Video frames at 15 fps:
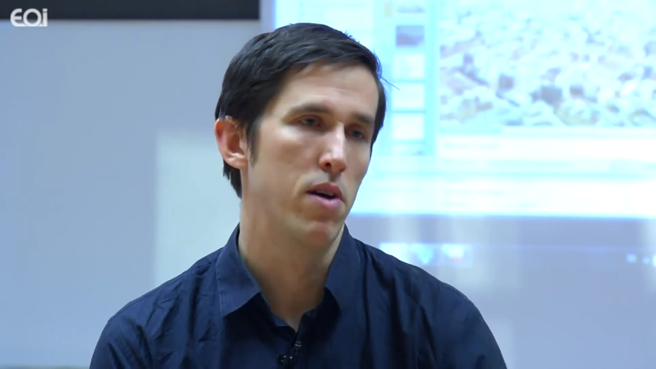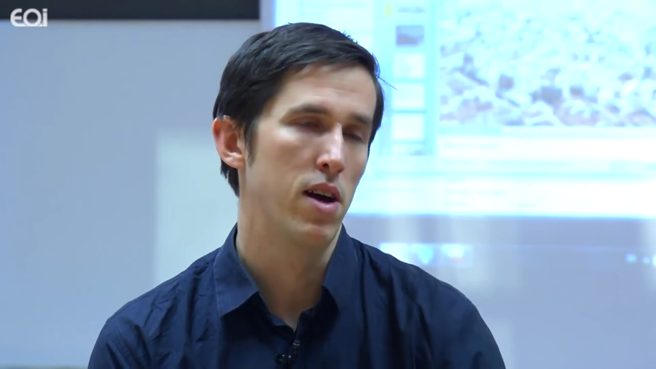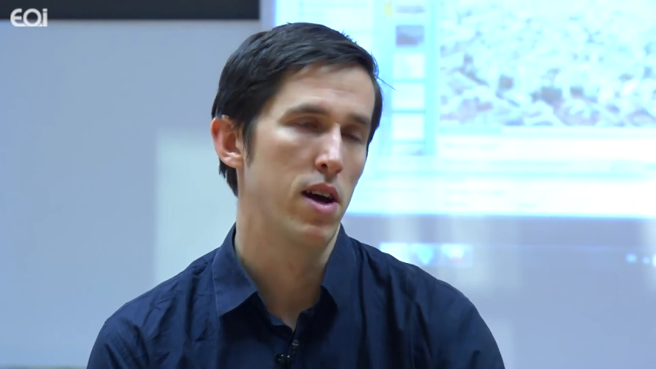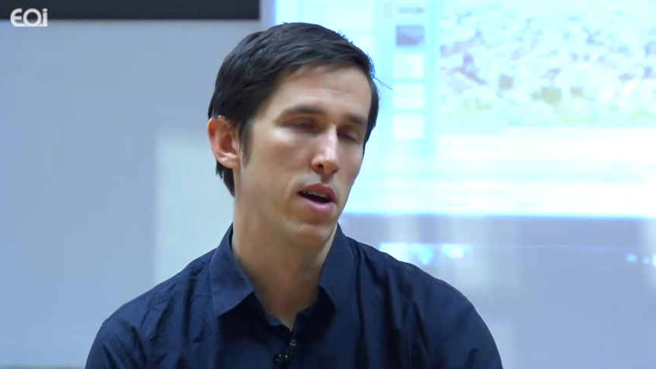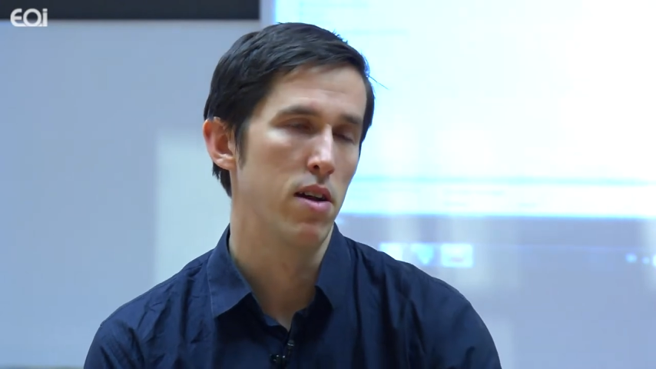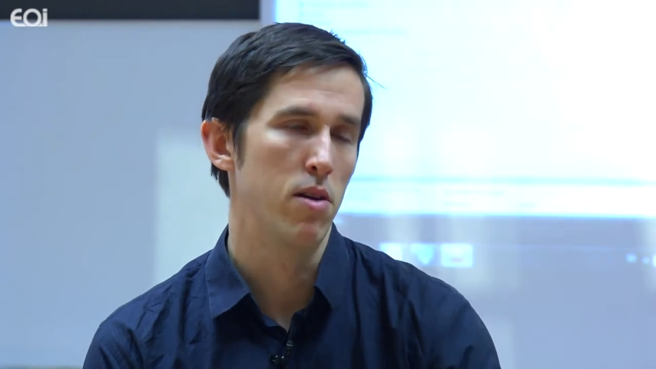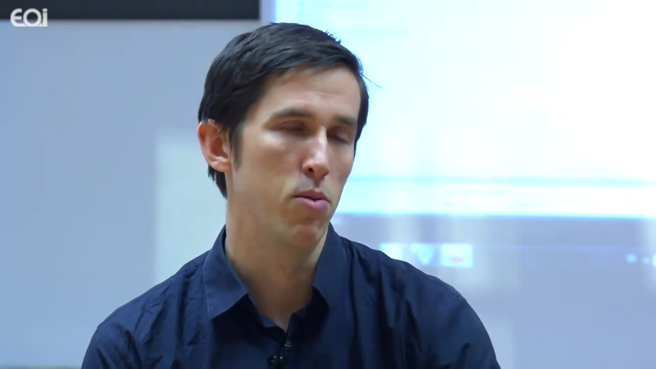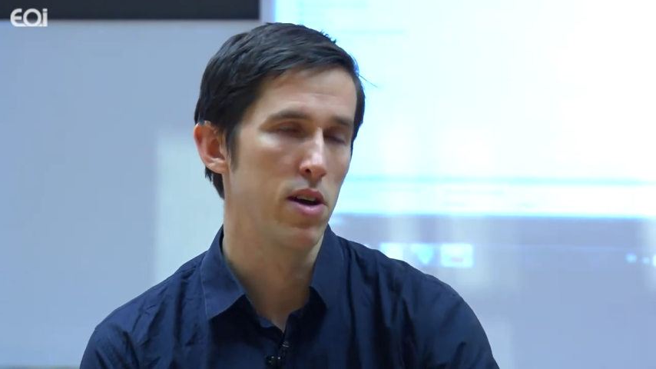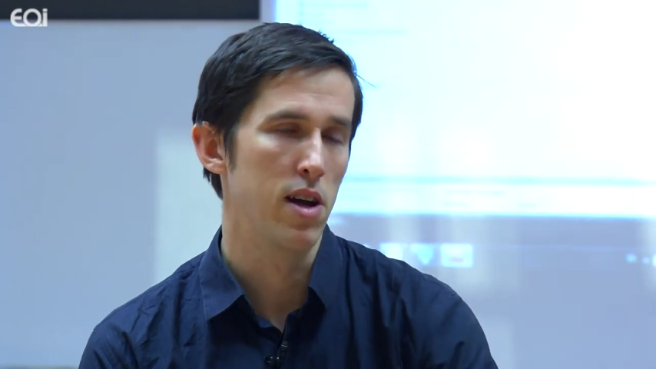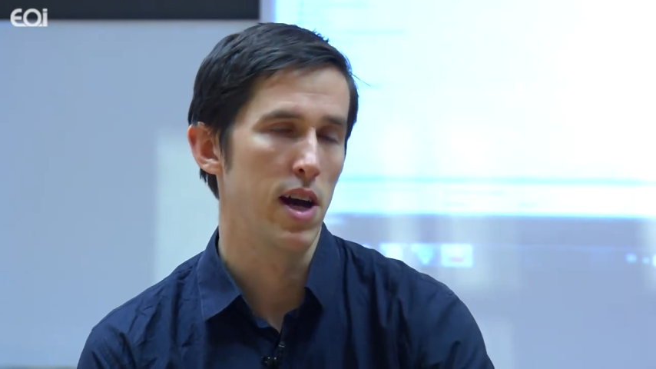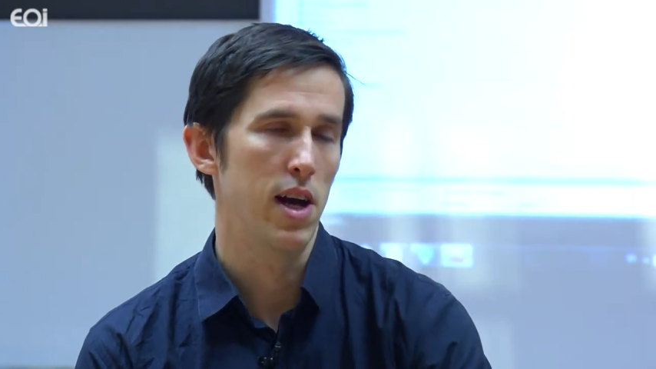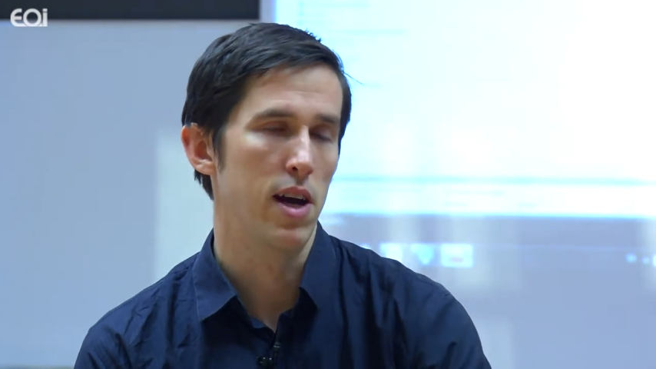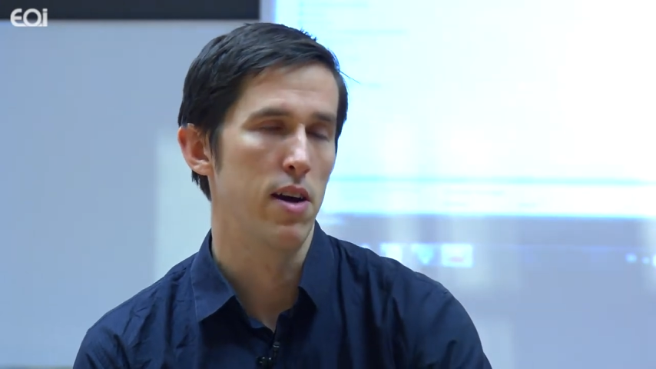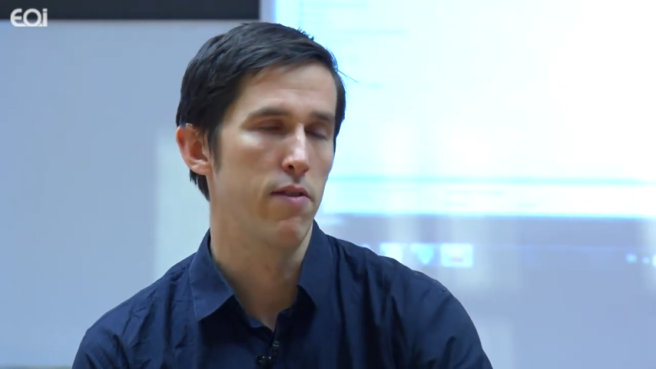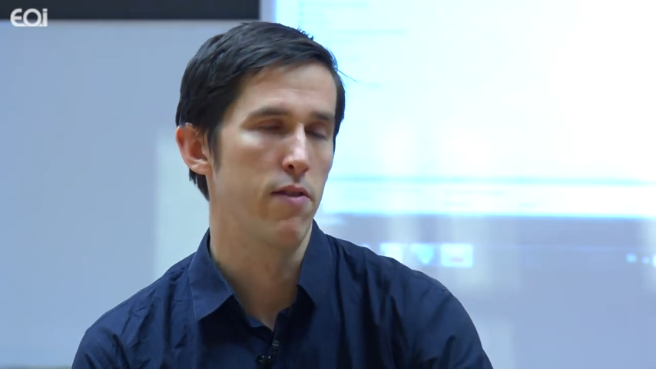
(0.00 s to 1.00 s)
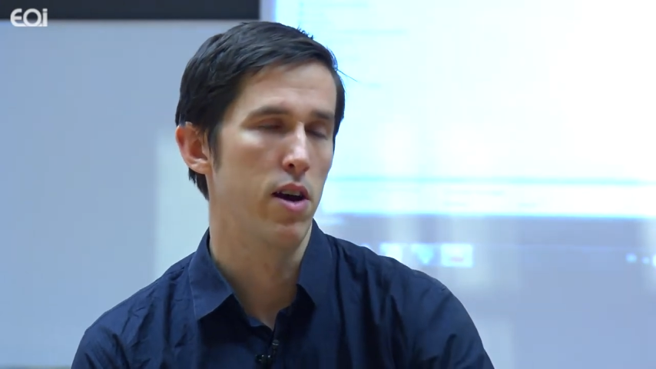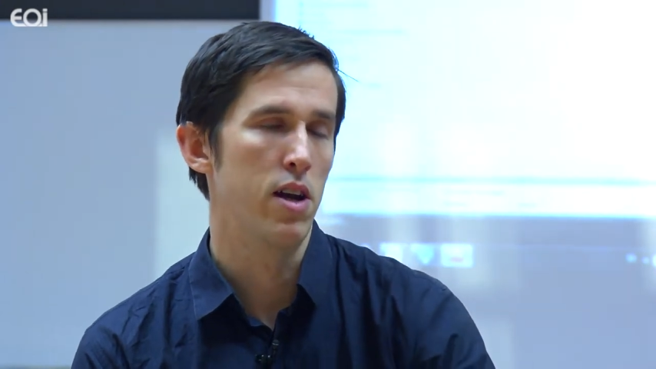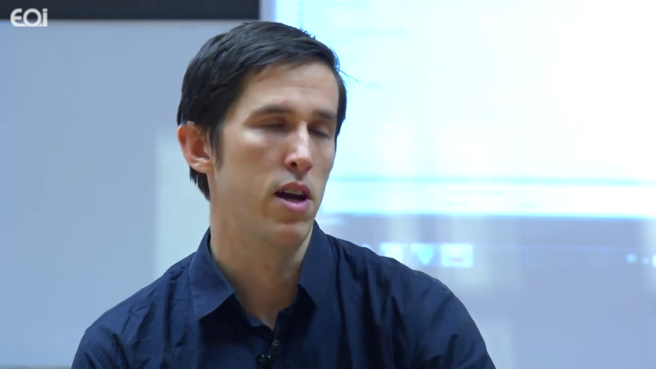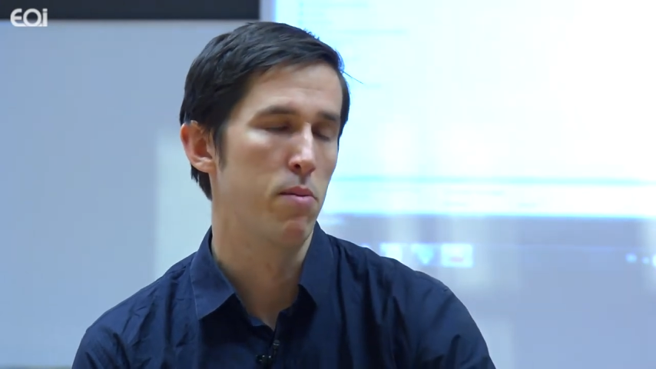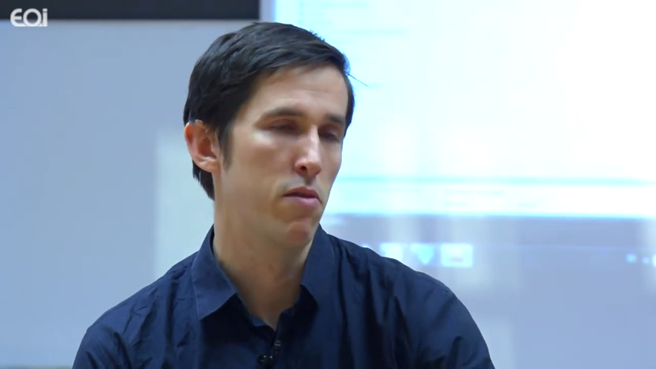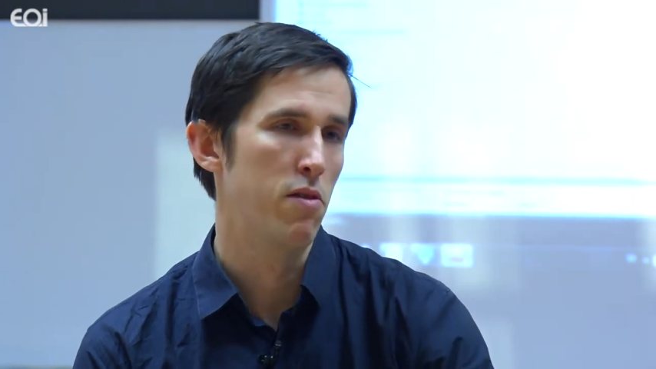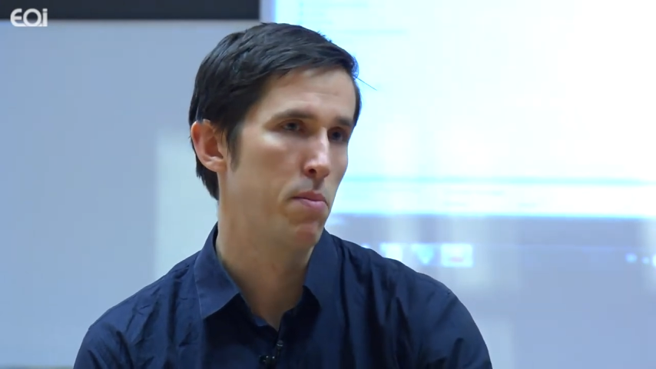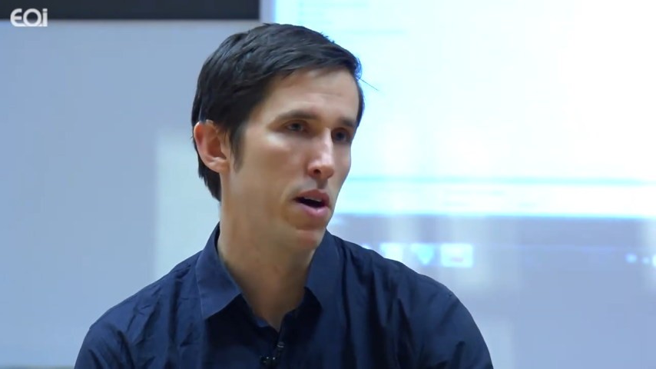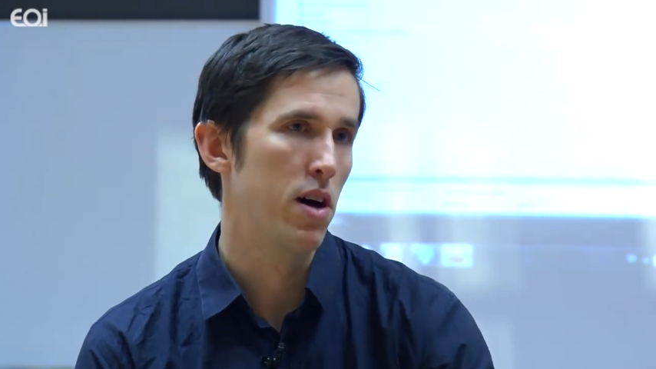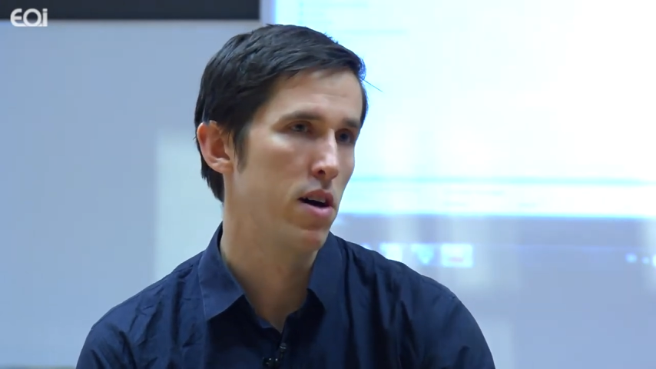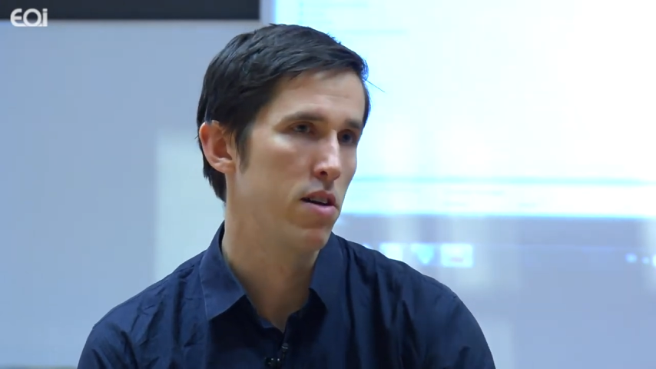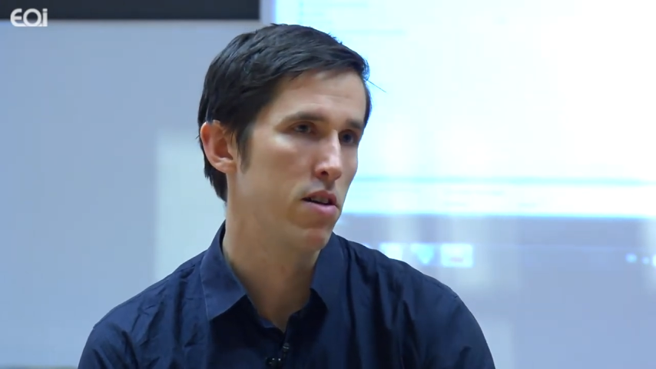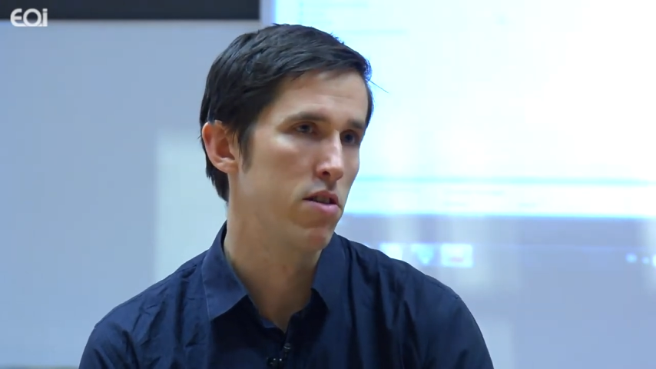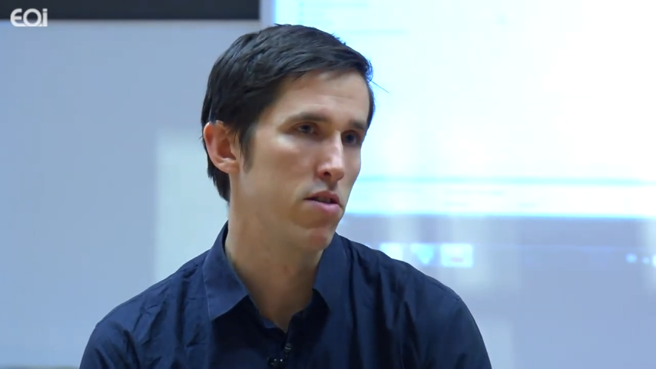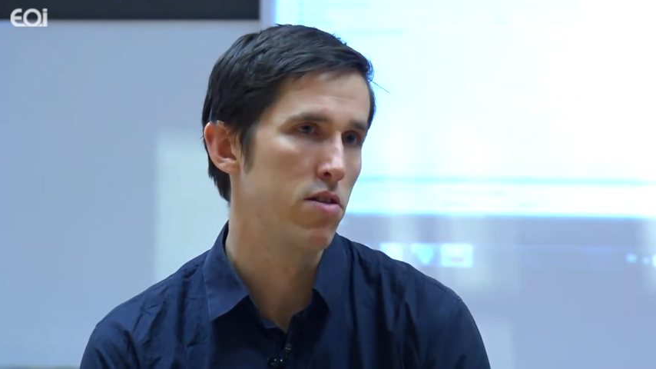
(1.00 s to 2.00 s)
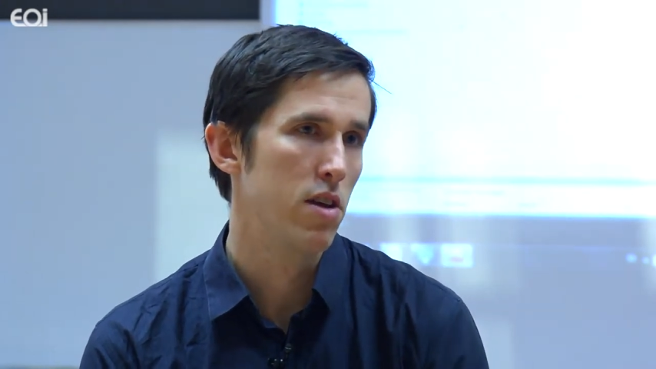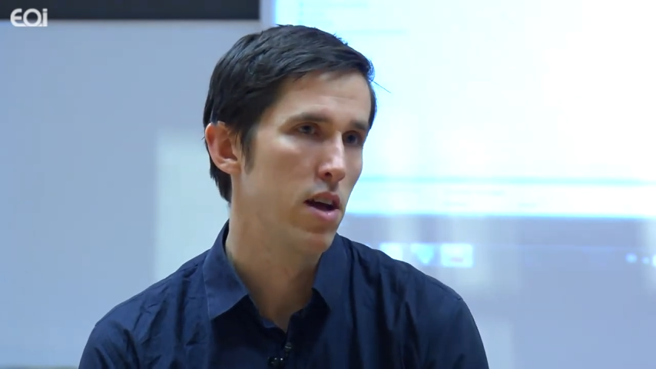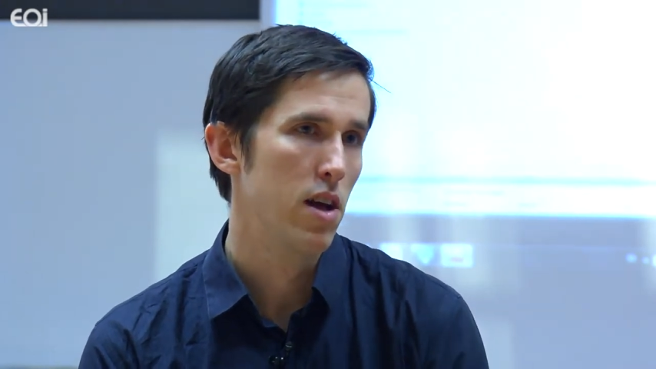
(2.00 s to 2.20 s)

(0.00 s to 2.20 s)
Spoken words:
and we have a number of partners